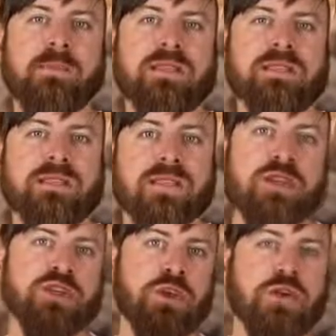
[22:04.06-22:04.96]
business.
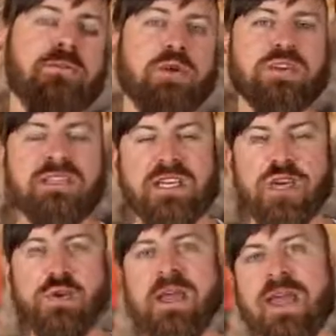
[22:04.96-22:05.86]
So looking forward to seeing
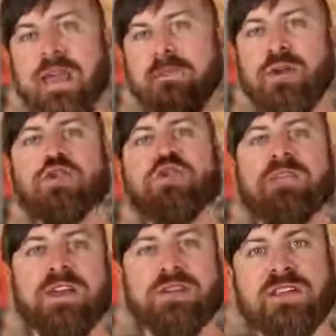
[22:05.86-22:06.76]
you in future videos.